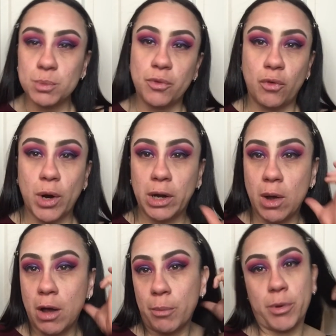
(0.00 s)
before I go
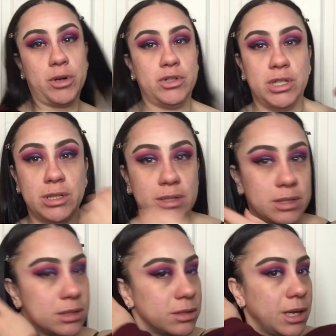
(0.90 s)
out and
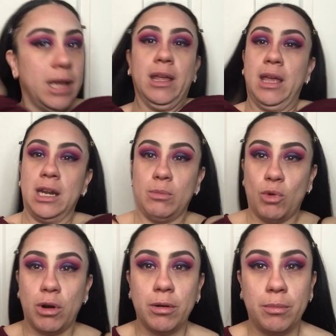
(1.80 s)
purchase any
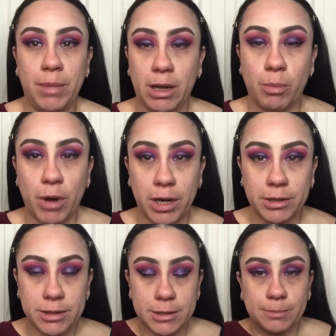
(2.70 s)
more makeup
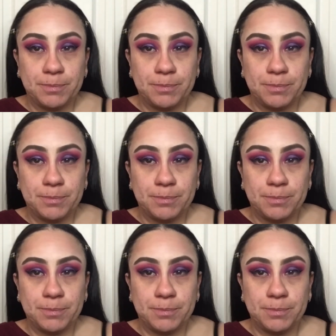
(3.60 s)
products.